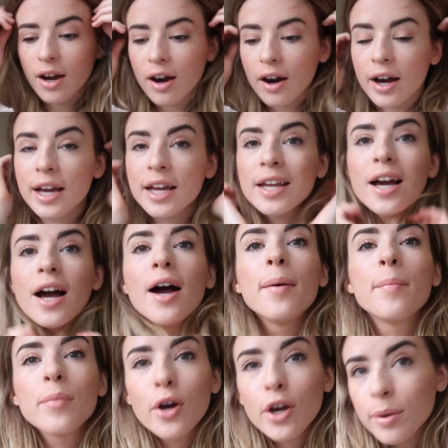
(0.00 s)

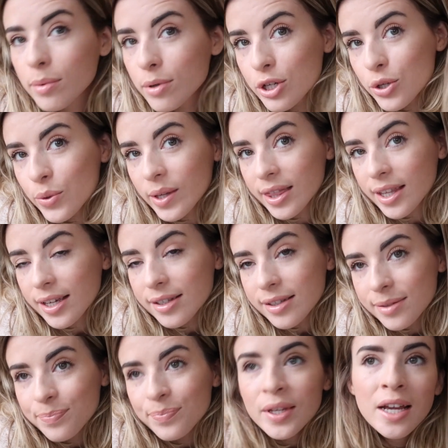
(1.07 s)
I hope you enjoyed
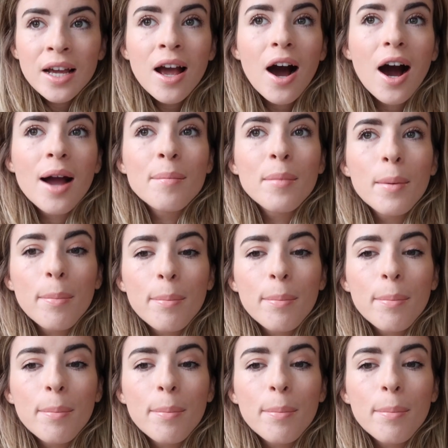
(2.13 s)
this. I